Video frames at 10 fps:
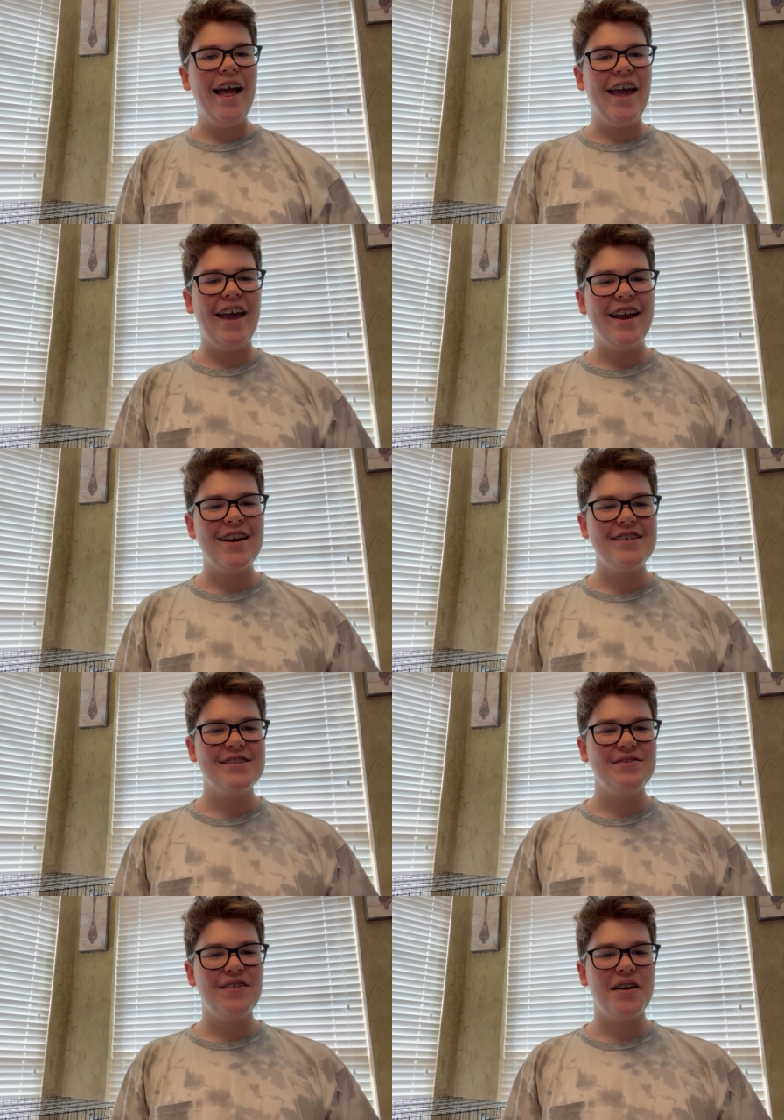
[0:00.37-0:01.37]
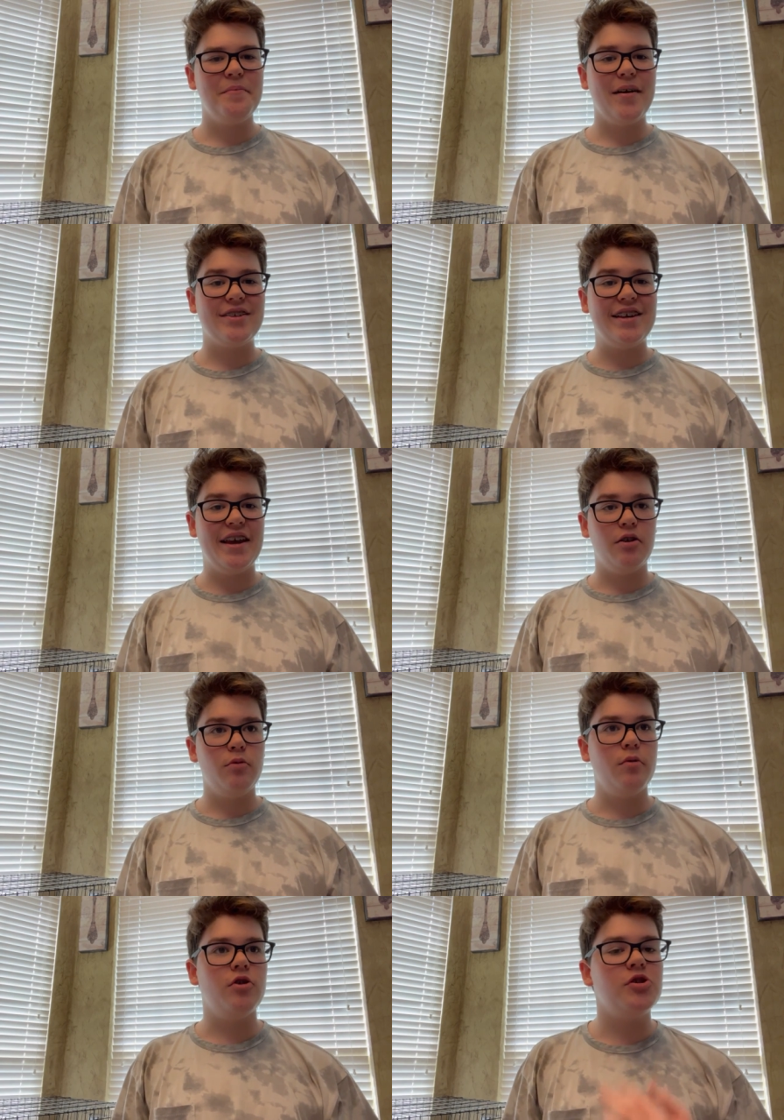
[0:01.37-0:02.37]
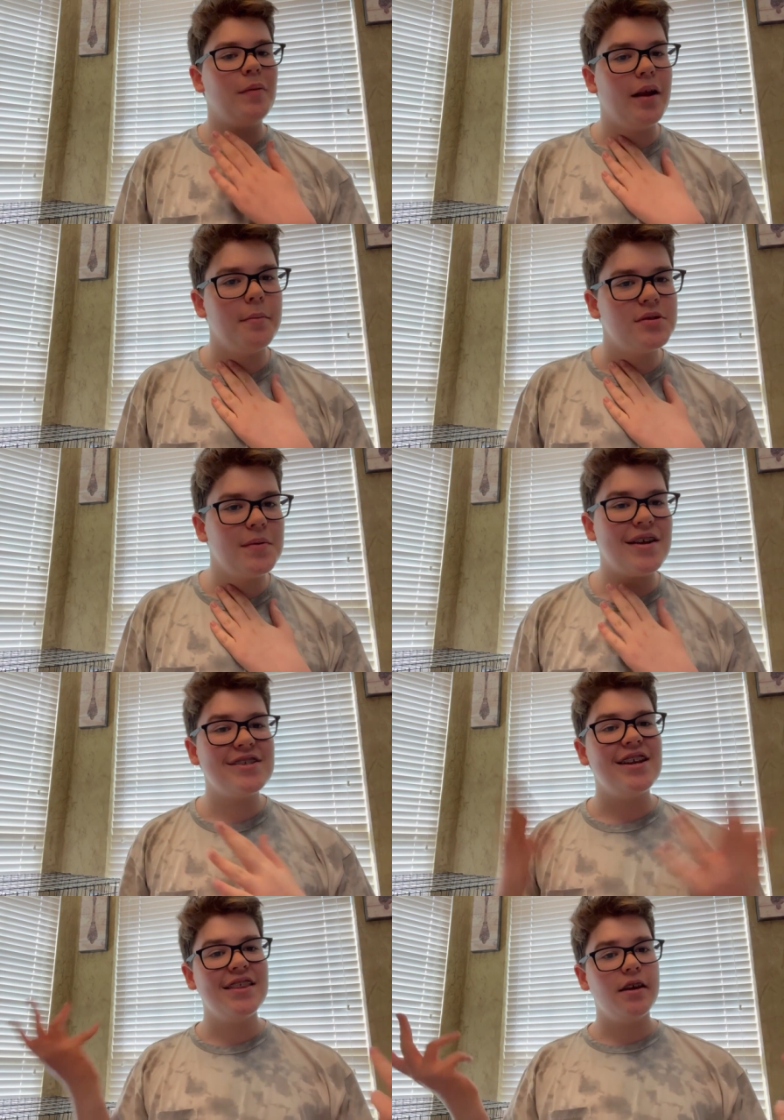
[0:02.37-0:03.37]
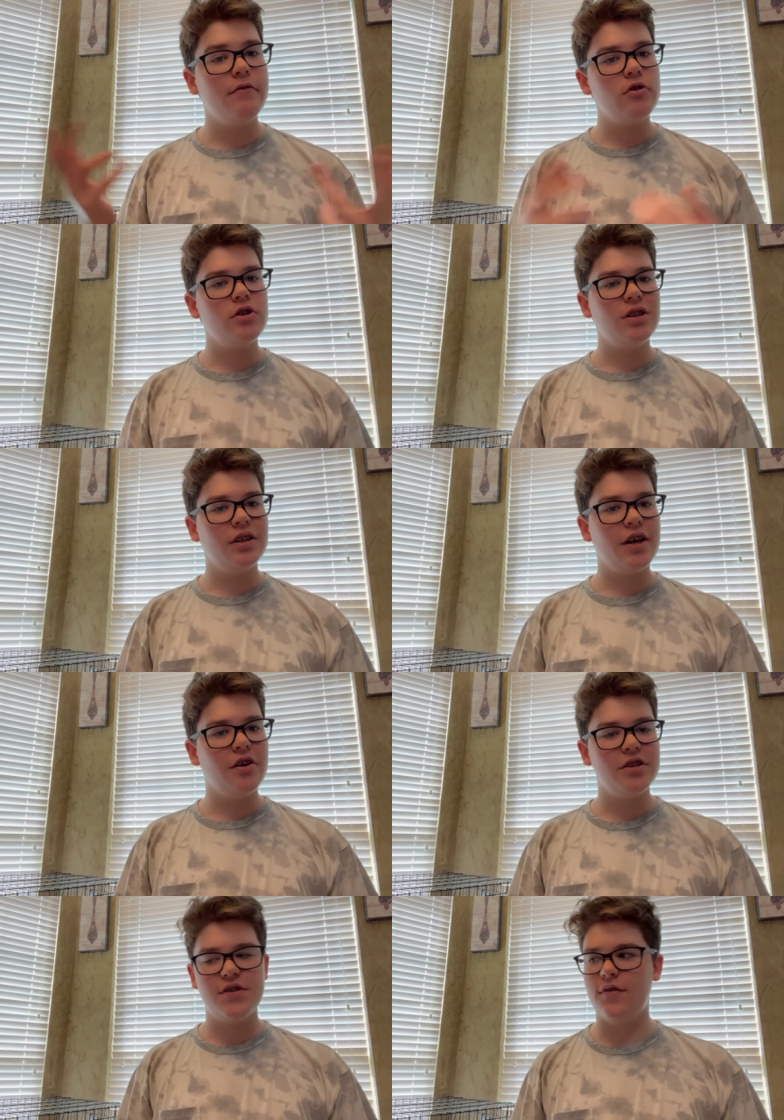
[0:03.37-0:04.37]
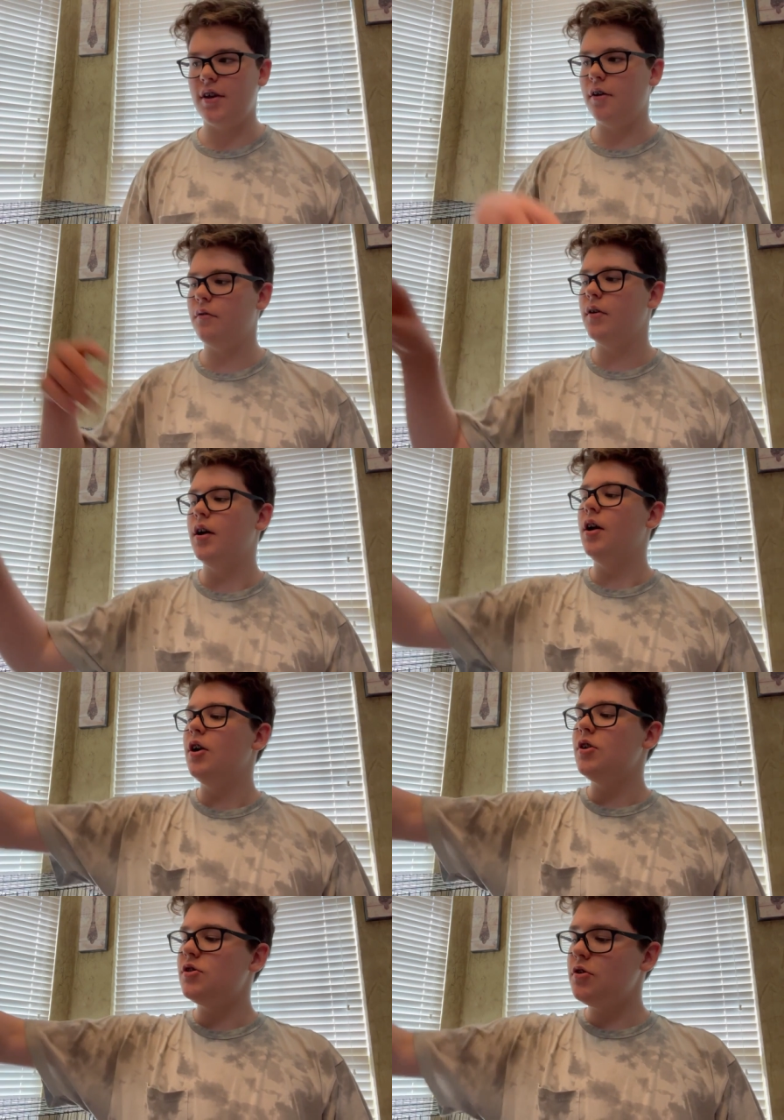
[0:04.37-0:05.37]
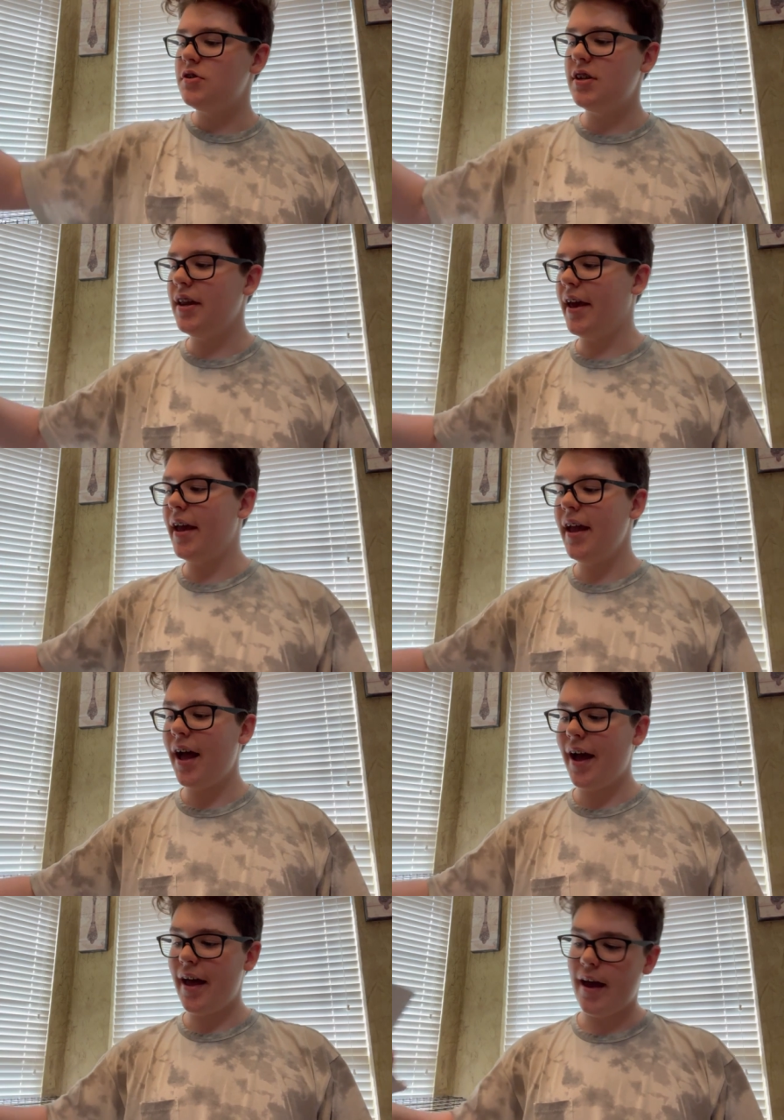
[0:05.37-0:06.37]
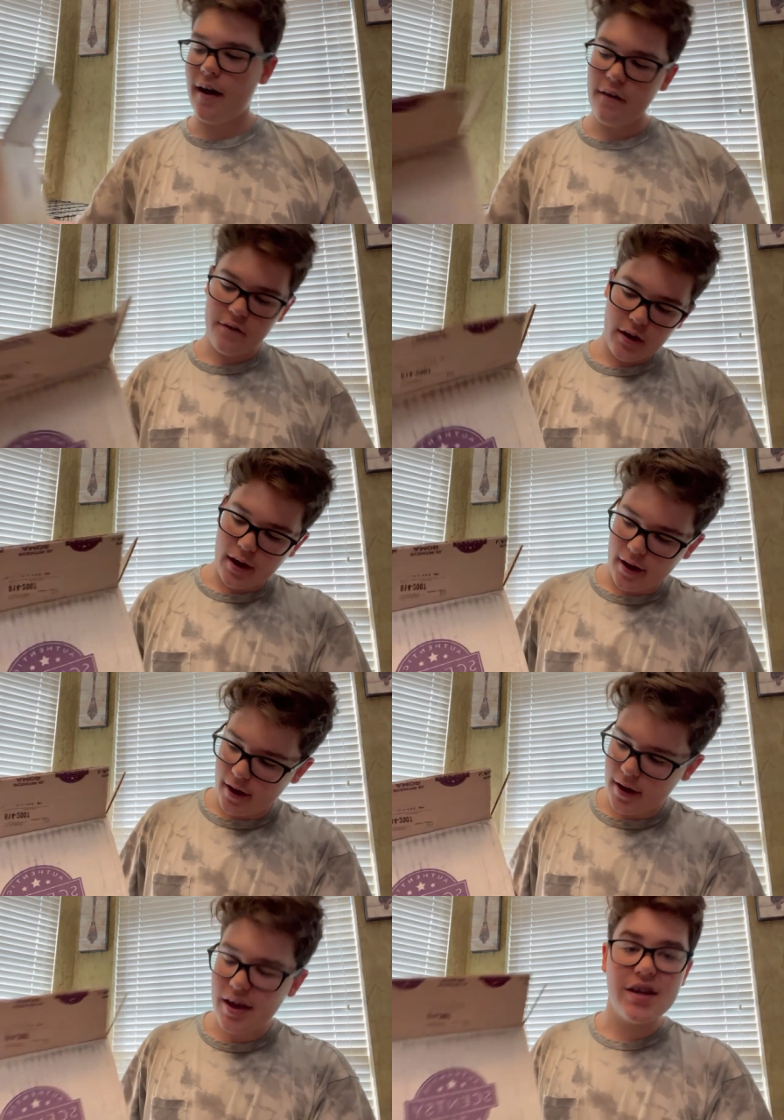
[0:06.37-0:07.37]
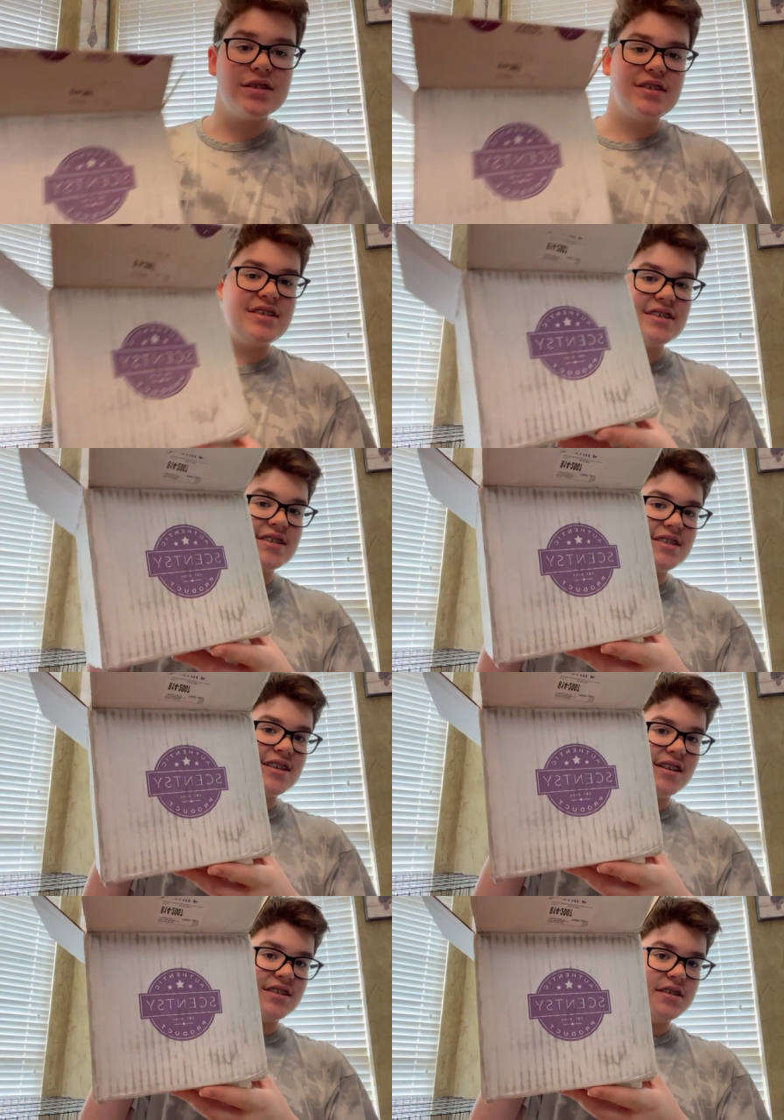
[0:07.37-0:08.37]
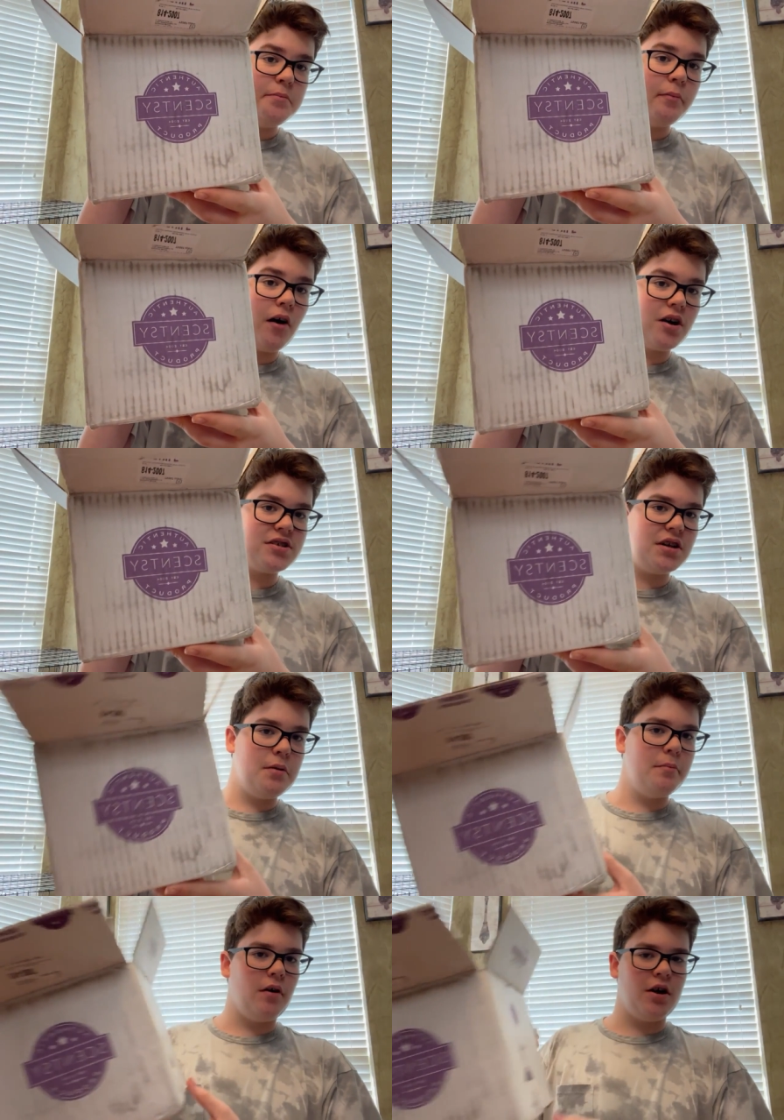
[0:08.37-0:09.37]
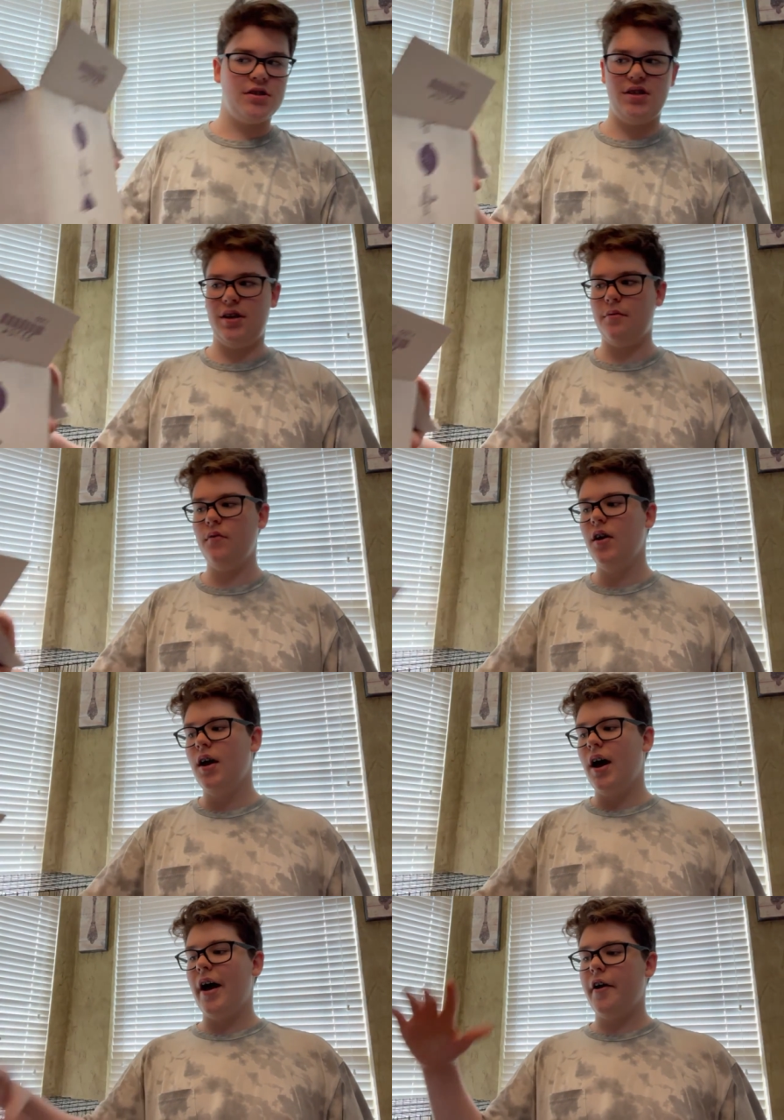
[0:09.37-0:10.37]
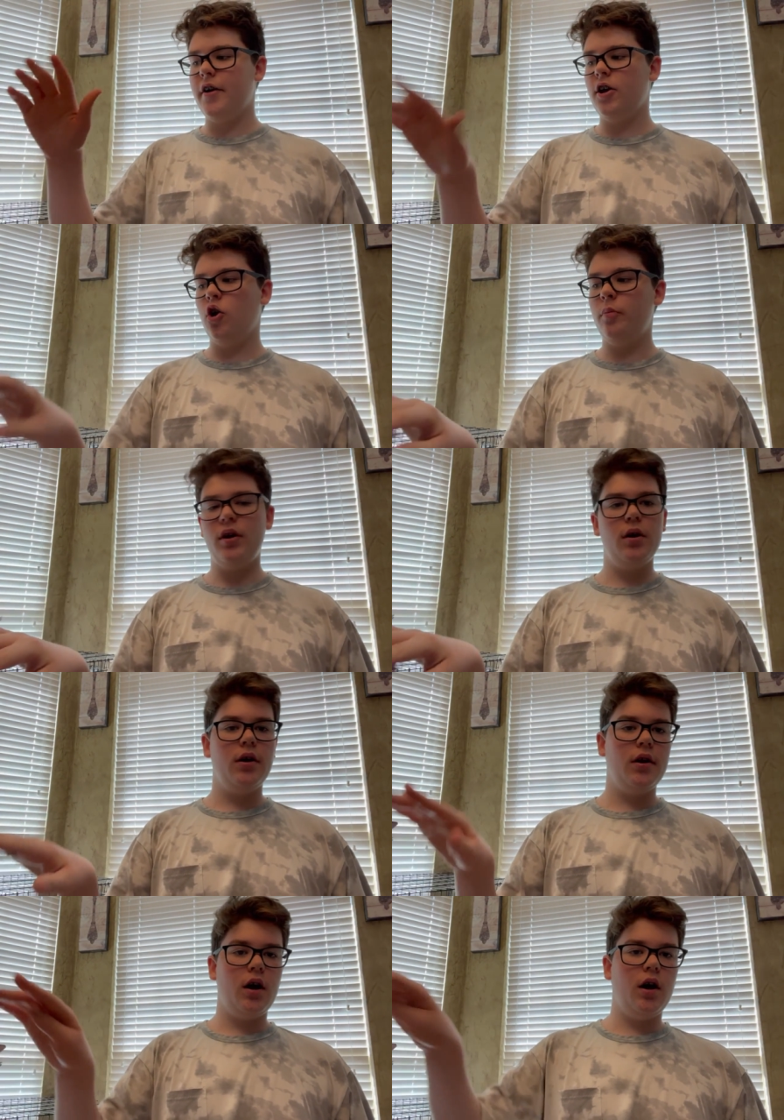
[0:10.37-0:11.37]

Hey, hey guys, welcome back to Candle Pros. My name is Maddox and thank you for clicking on this video. So today I have a Scentsy box unboxing. I already opened it,